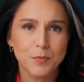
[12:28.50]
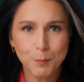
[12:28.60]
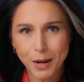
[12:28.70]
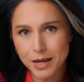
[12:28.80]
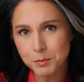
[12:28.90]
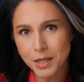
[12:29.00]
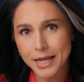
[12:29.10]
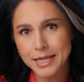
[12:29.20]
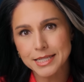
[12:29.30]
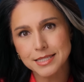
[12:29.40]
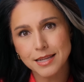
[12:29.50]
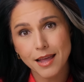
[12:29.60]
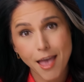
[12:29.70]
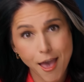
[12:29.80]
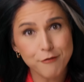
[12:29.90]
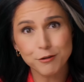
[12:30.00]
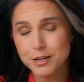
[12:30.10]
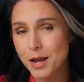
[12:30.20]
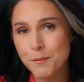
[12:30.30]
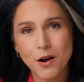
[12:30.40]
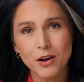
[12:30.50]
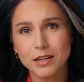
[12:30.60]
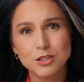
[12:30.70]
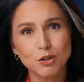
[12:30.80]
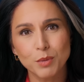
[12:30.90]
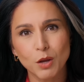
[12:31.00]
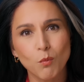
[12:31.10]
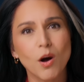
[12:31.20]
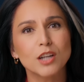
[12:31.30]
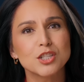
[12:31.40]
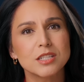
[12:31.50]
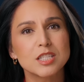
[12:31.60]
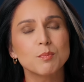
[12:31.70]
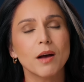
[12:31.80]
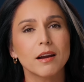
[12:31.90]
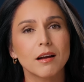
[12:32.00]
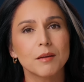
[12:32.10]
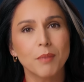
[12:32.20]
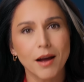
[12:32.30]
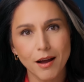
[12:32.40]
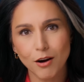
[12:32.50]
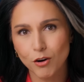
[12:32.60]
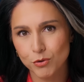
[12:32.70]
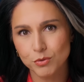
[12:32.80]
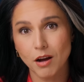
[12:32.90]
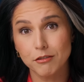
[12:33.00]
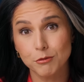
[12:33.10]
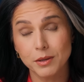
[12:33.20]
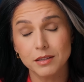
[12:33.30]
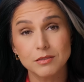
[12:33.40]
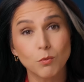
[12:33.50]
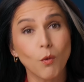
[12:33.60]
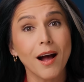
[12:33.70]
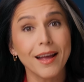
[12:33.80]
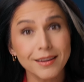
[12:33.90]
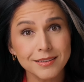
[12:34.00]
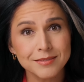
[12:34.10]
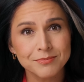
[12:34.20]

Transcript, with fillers: The bottom line is everyday Americans are being watched and spied on by our own government. Why?